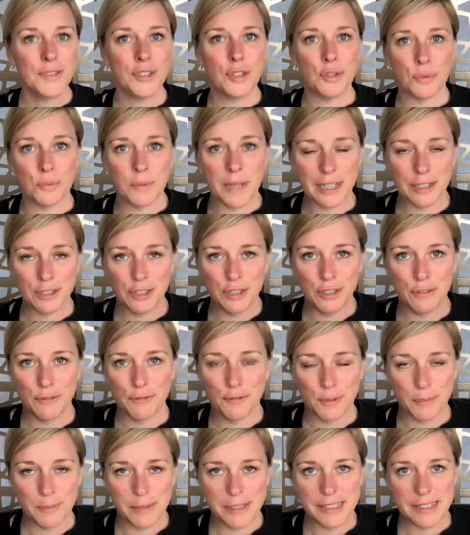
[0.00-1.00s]
direction
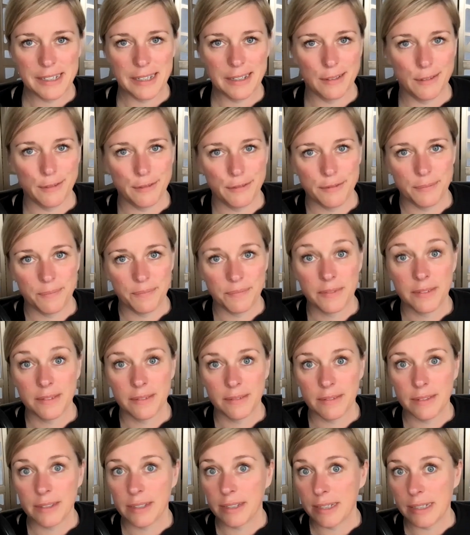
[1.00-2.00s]
from self
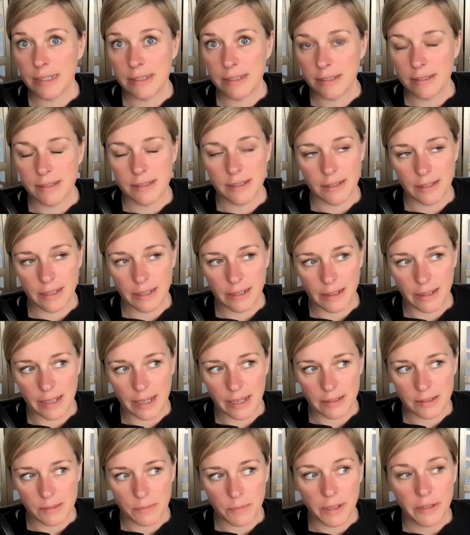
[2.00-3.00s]
consistently the
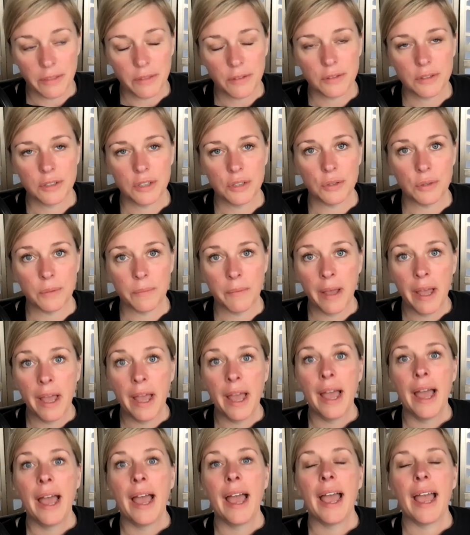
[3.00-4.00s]
last month or two.
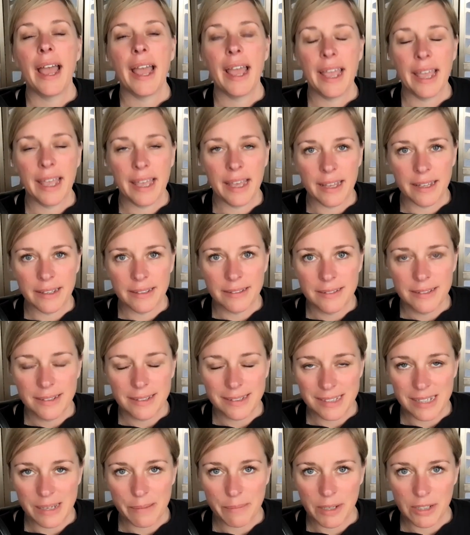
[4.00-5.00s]
And
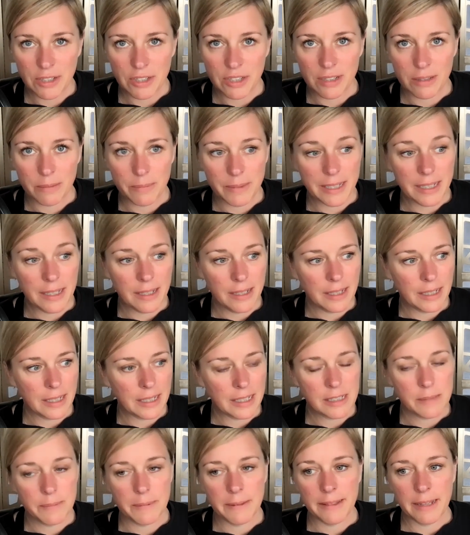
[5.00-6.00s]
as I mentioned in the beginning,
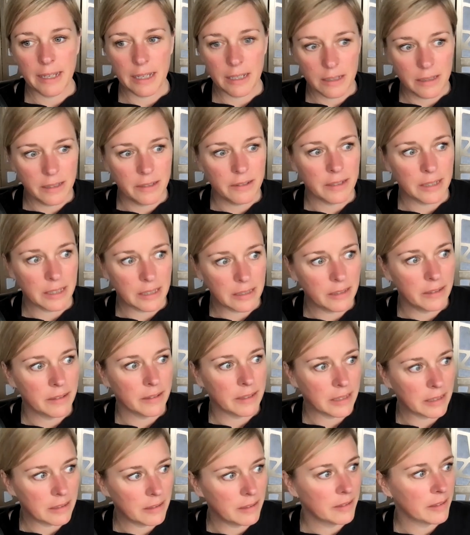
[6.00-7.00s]
it's been like clearing.
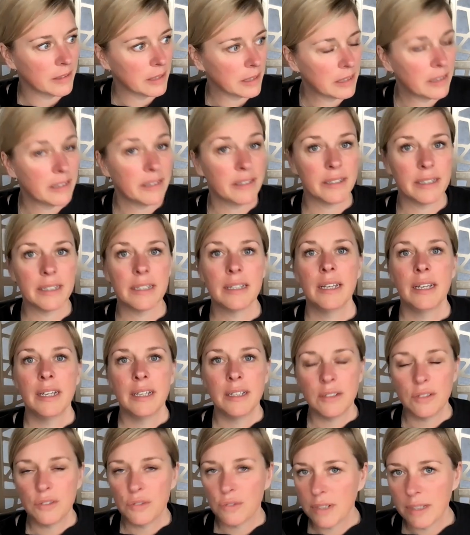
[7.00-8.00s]

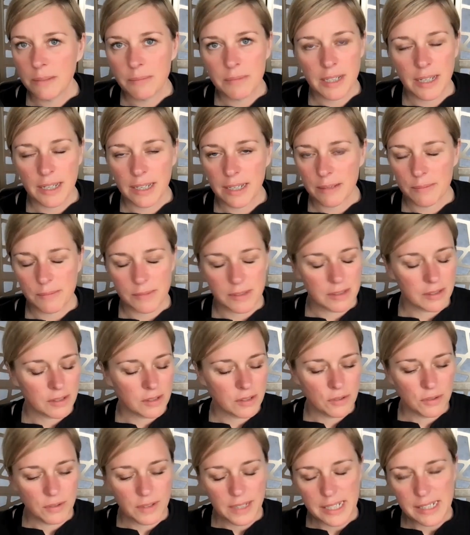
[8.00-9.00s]
Dream times,
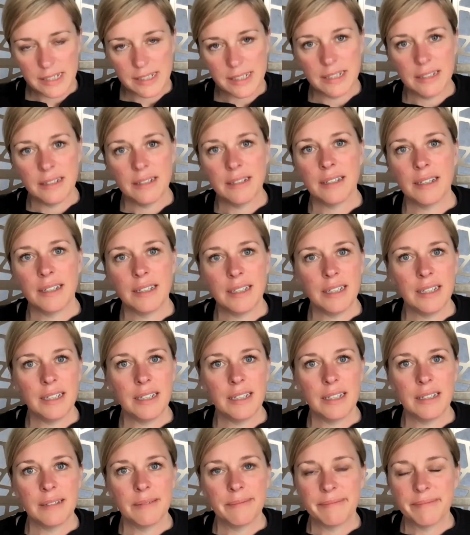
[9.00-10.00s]
crazy,
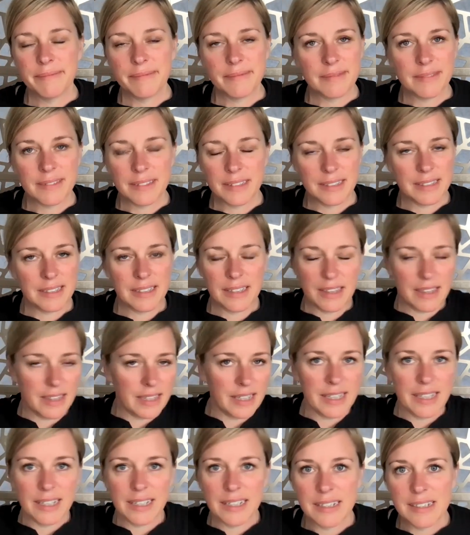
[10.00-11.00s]
nutty,
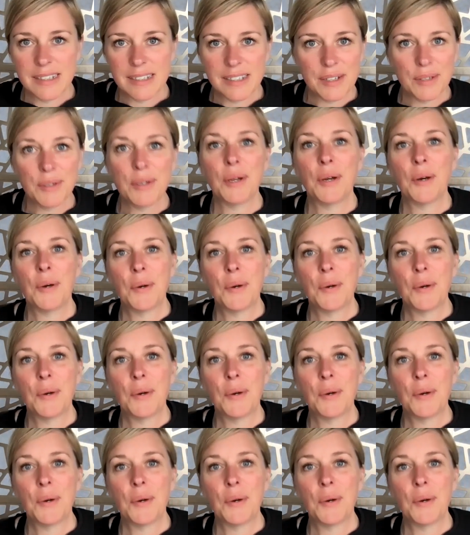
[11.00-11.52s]
things, you